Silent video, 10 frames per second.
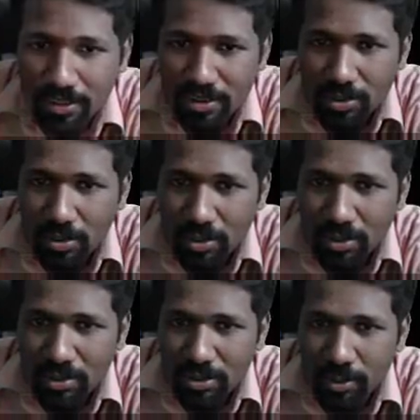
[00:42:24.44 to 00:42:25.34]
So
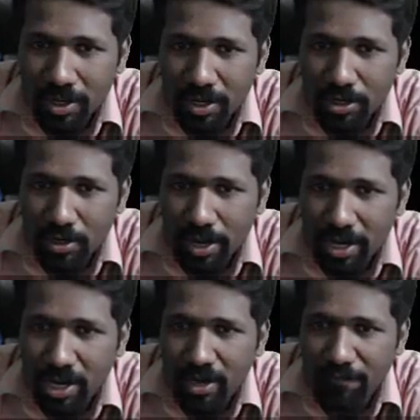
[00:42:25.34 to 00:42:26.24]
this is what I told.
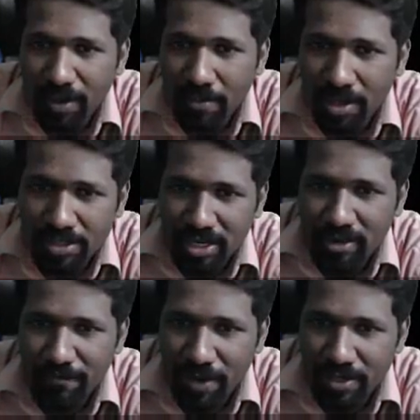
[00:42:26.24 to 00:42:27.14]
Identify base and
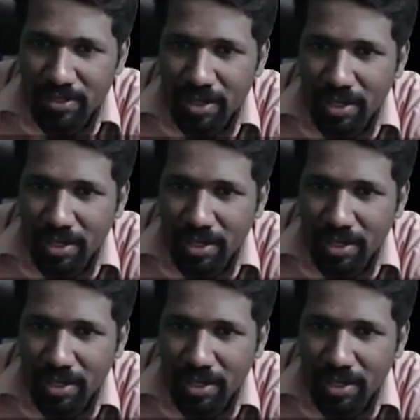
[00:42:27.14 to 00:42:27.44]
difference.